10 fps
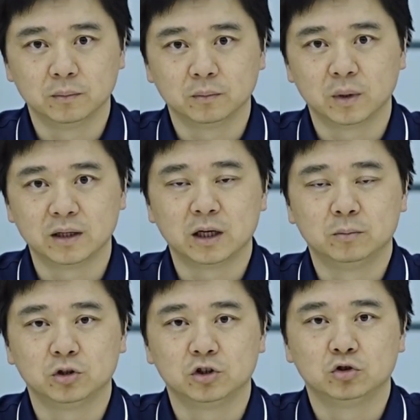When
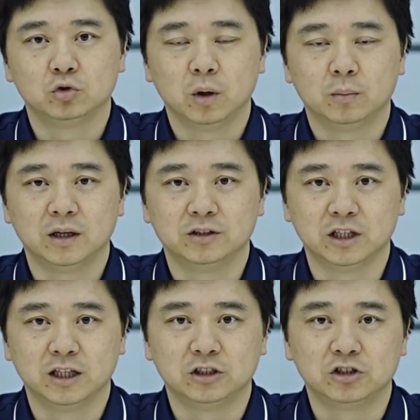temperatures drop and
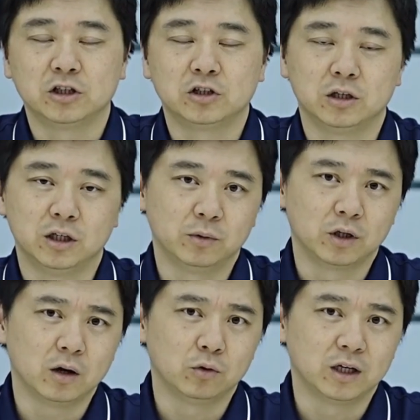stay consistently
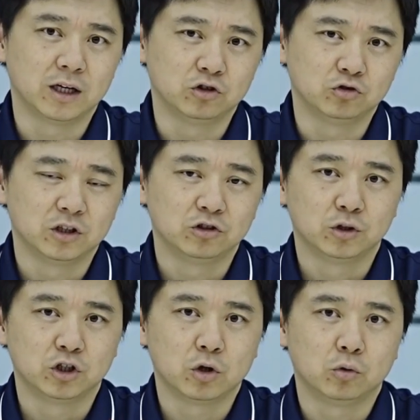below heat stress
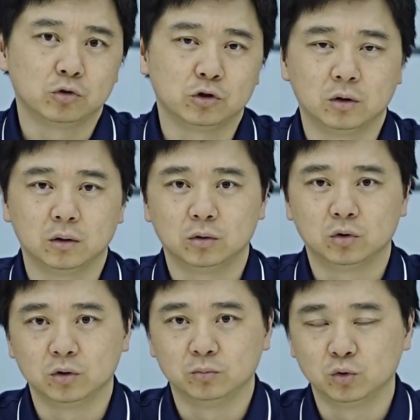thresholds,
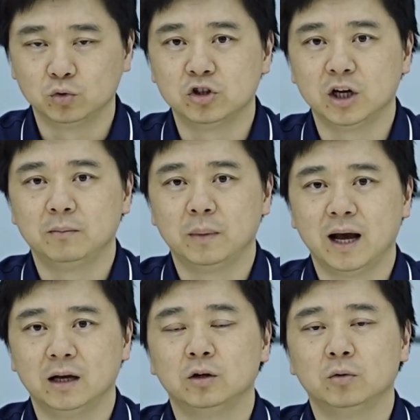you can pull shade
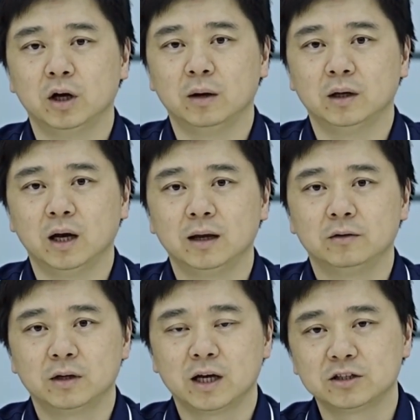back to recover light
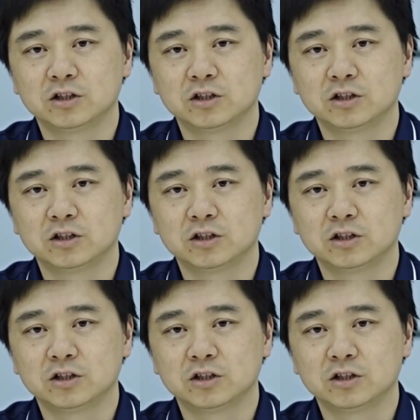for late